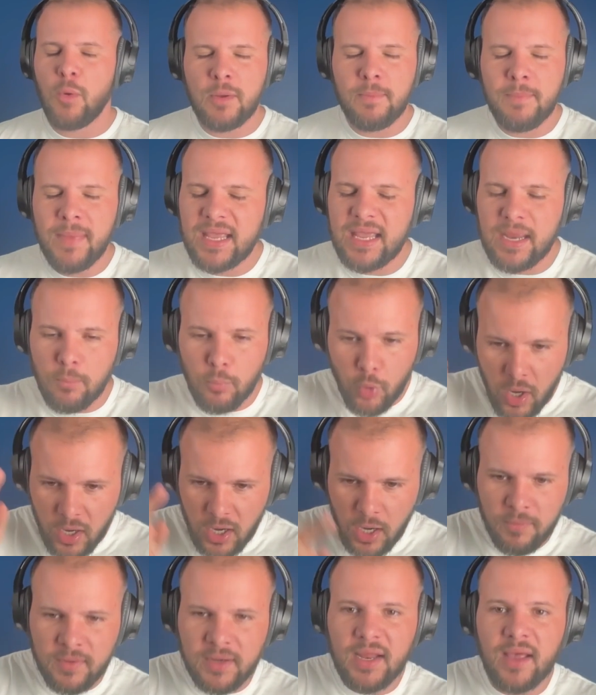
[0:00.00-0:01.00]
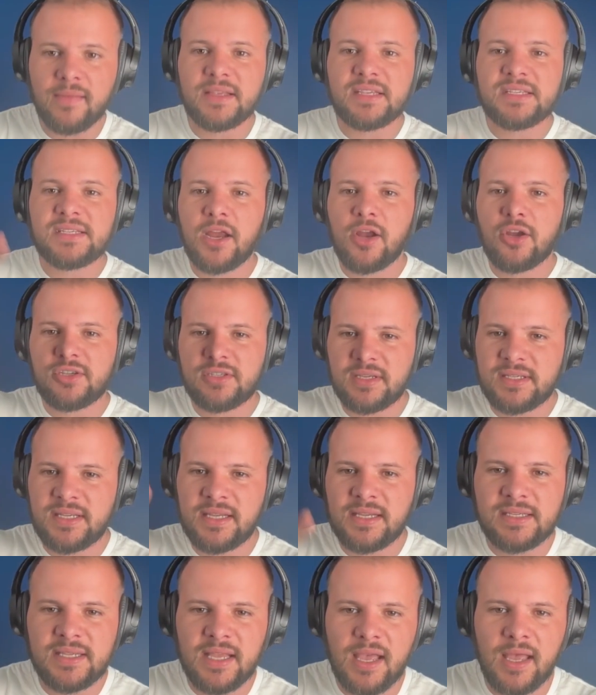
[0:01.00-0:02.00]
would make him run up and down the stairs as
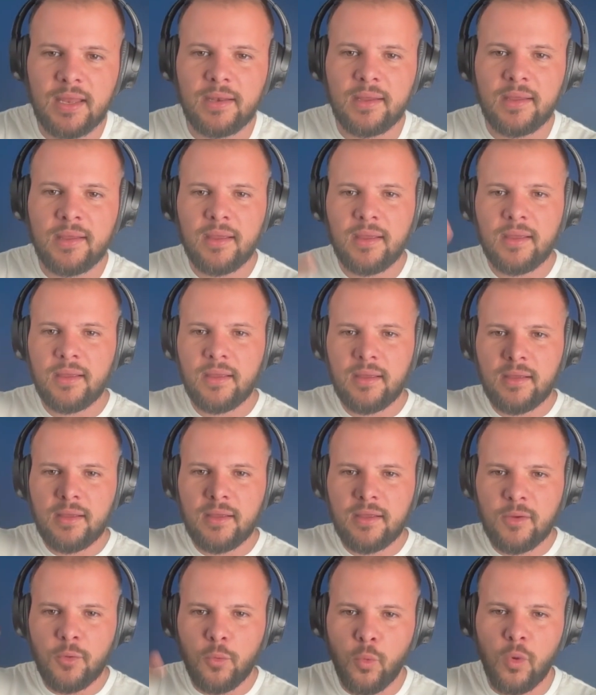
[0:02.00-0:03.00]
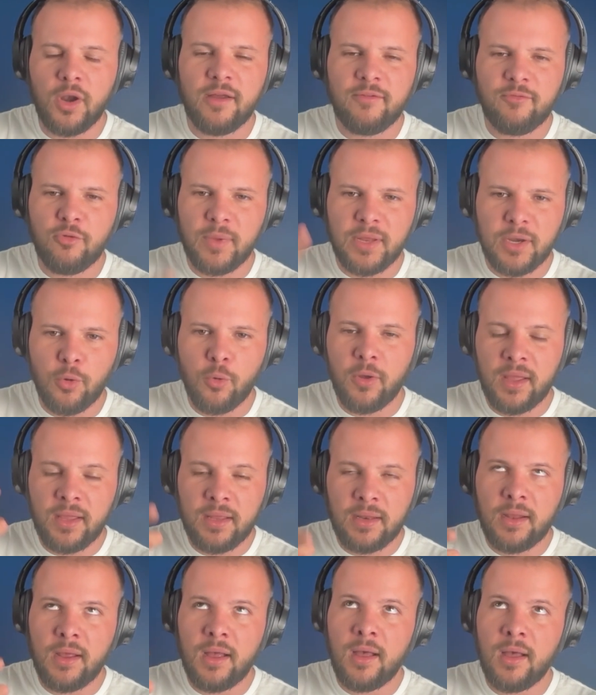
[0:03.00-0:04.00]
he said, one of them in
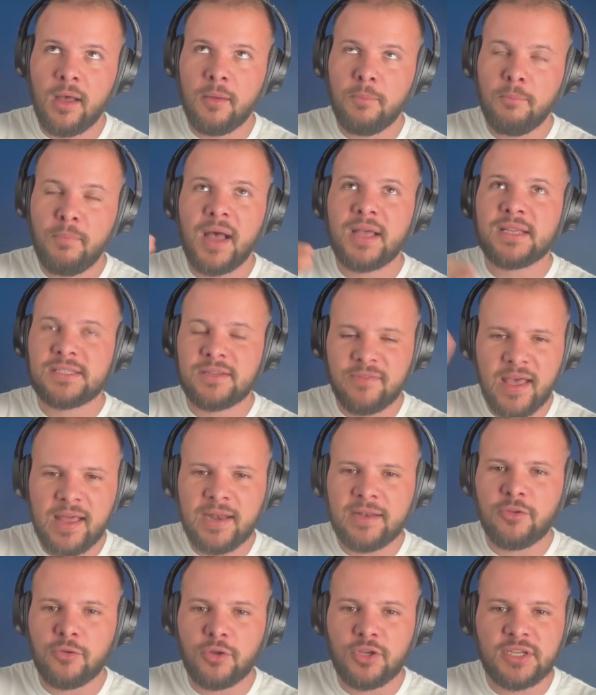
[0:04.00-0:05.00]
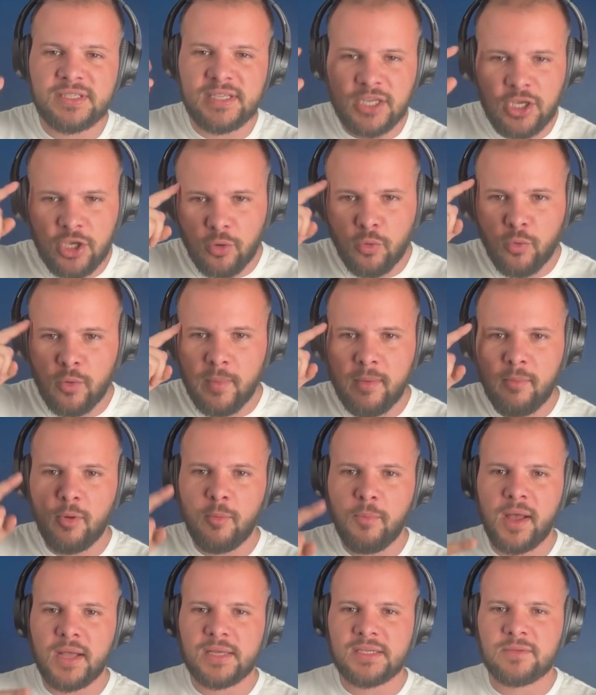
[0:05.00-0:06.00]
a uh, positive attitude because he couldn't remember
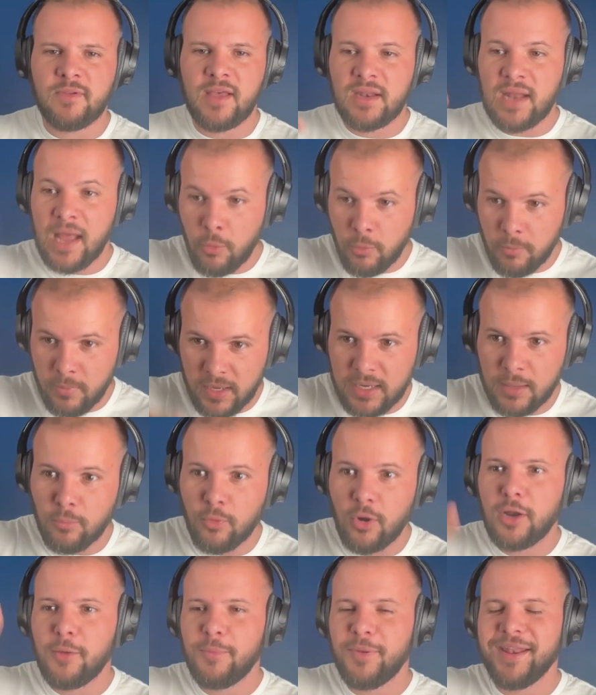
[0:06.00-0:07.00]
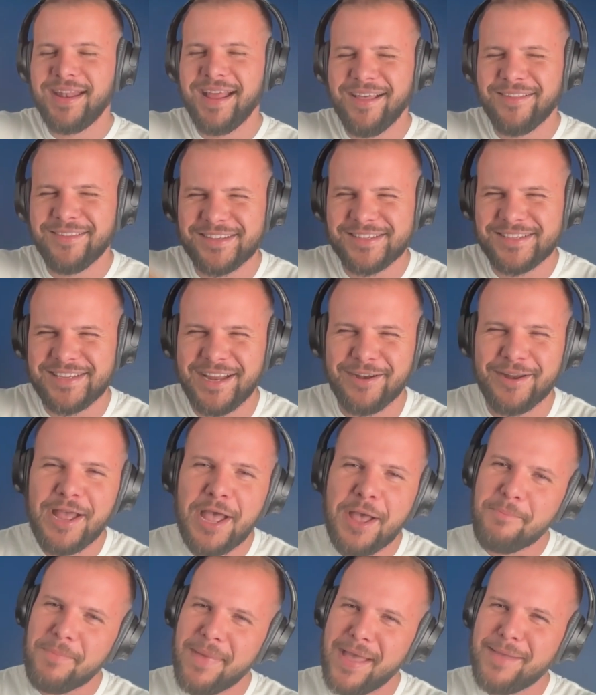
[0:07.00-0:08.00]
positive attitude. I would make him run up and down the
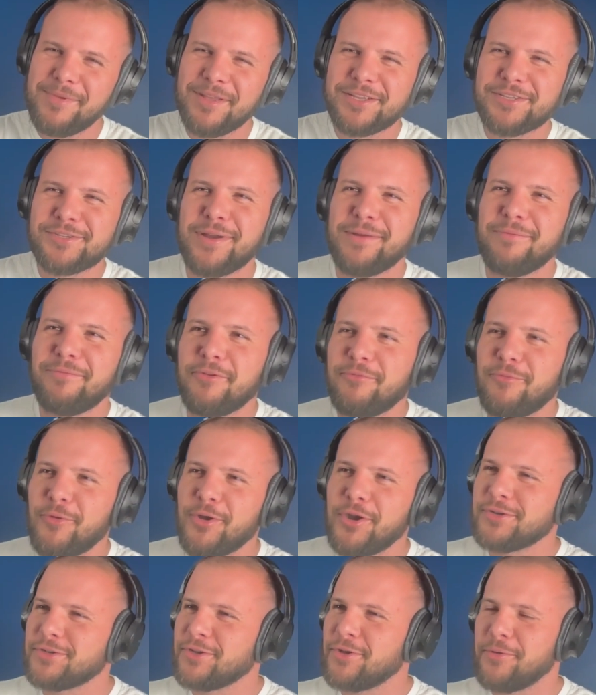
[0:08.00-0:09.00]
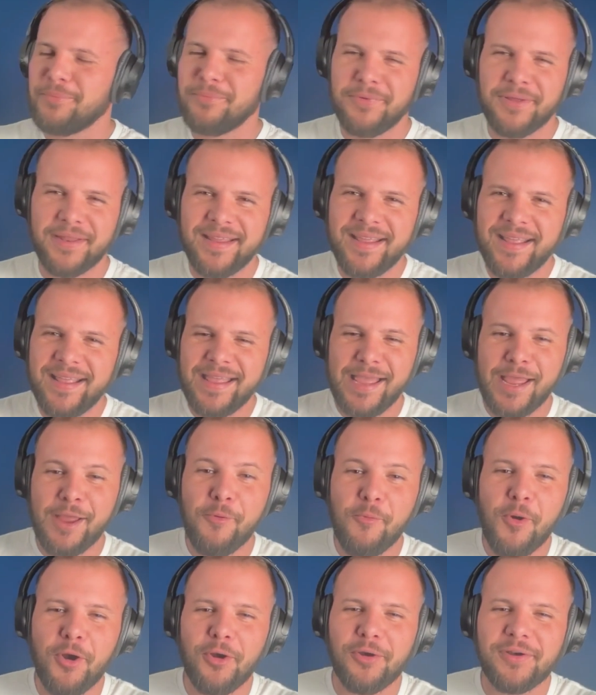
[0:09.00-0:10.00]
stairs, maybe extreme for four years old, but it
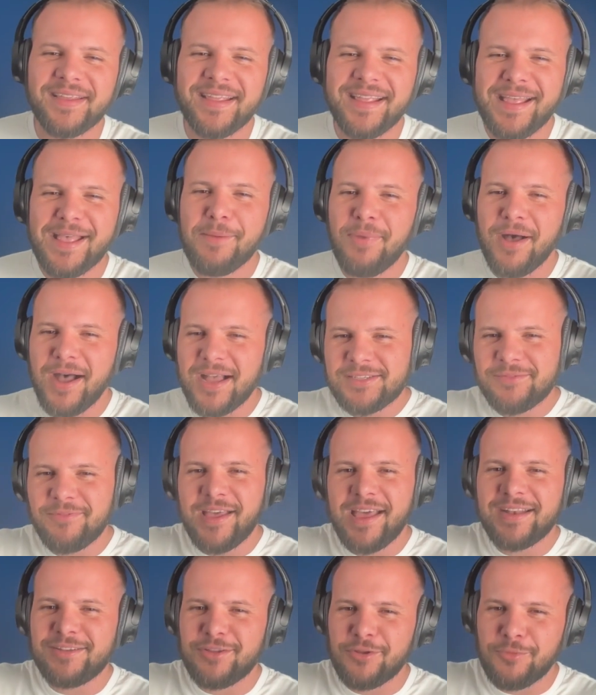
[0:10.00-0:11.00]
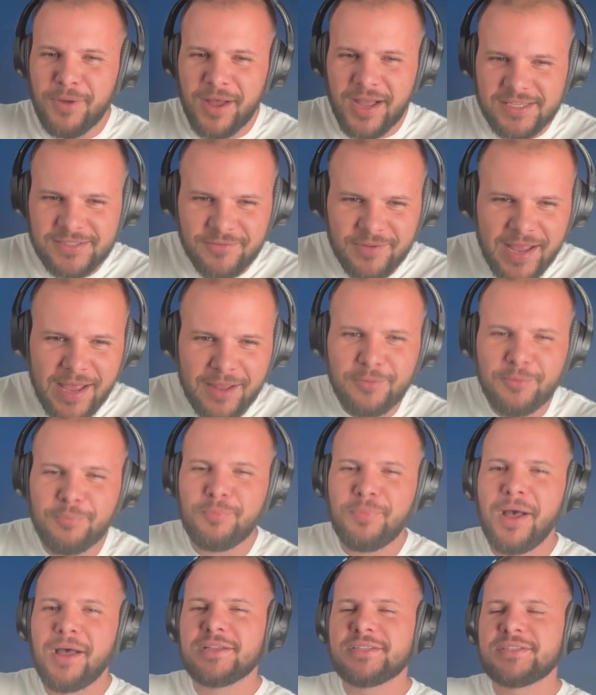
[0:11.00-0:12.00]
worked. Positive attitude, positive attitude,
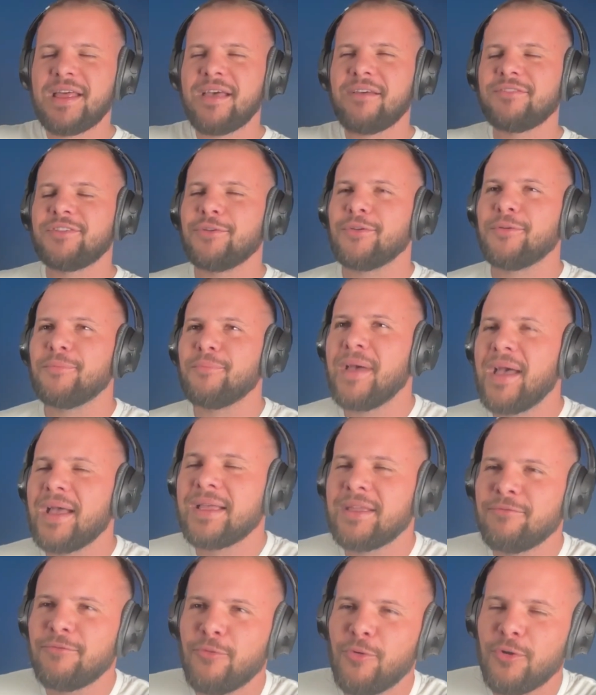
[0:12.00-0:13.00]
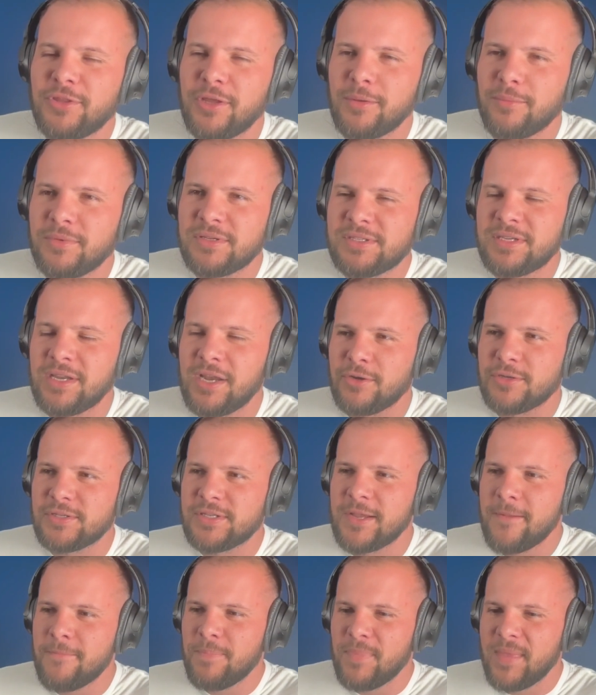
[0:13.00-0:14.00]
positive attitude, back and forth up the stairs.
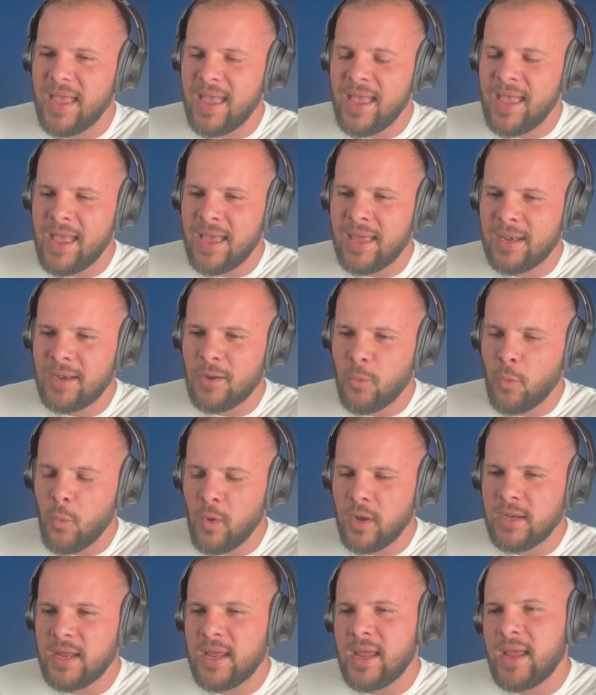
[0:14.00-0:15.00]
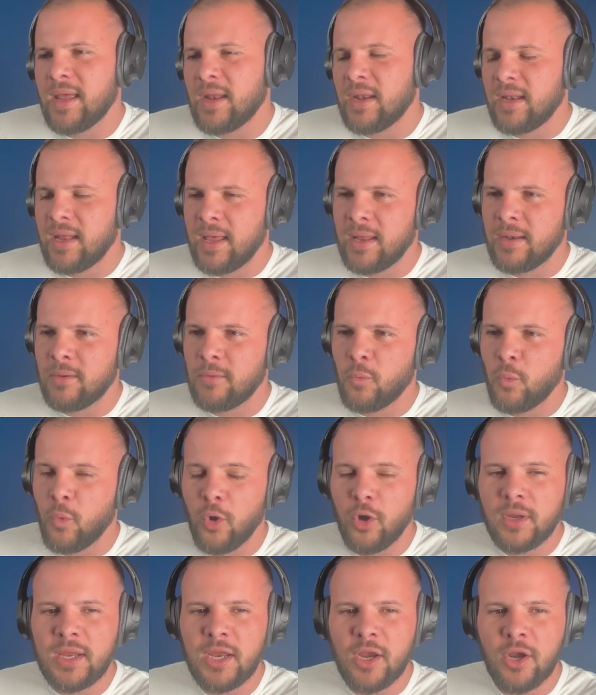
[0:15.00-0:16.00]
And one day at, at
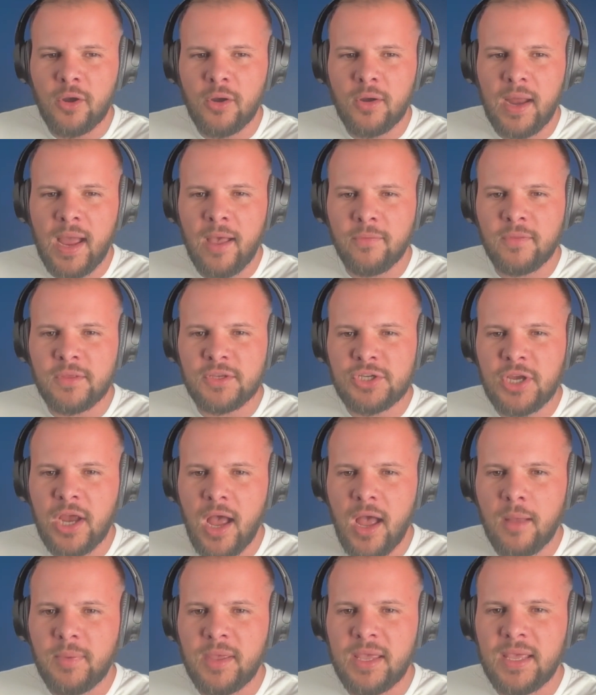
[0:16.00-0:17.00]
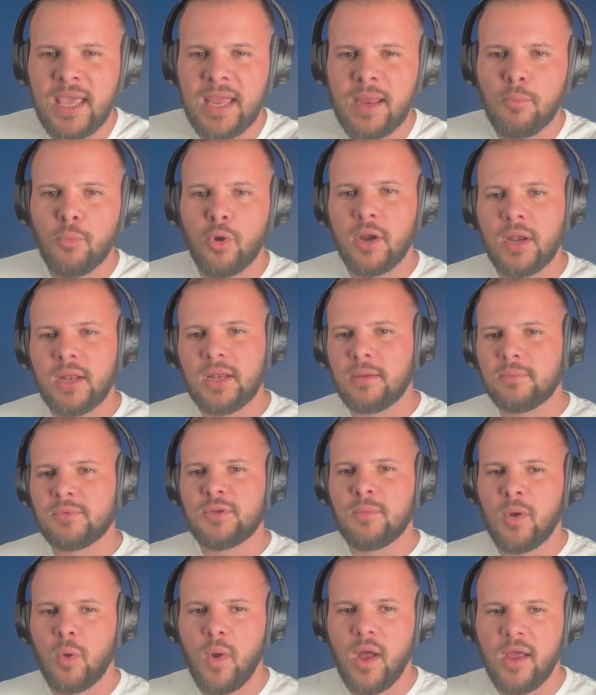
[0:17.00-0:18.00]
work here out in the shop, he came running up to
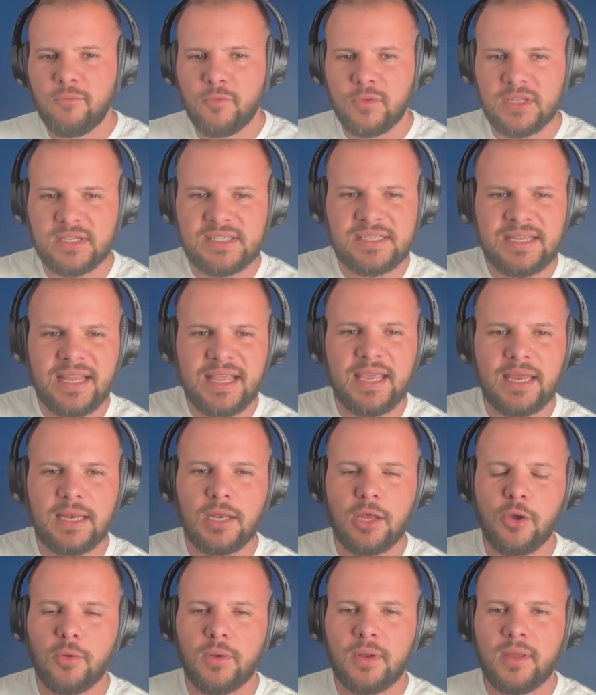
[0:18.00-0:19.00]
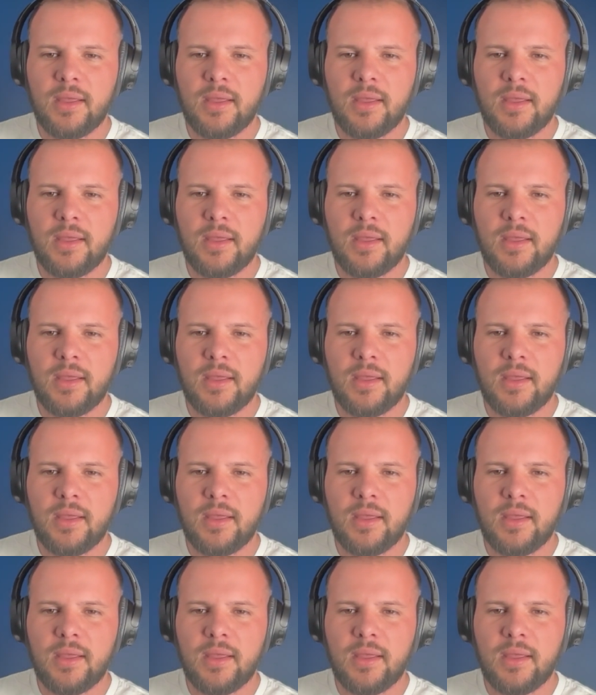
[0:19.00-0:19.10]
my wife with a sticky note.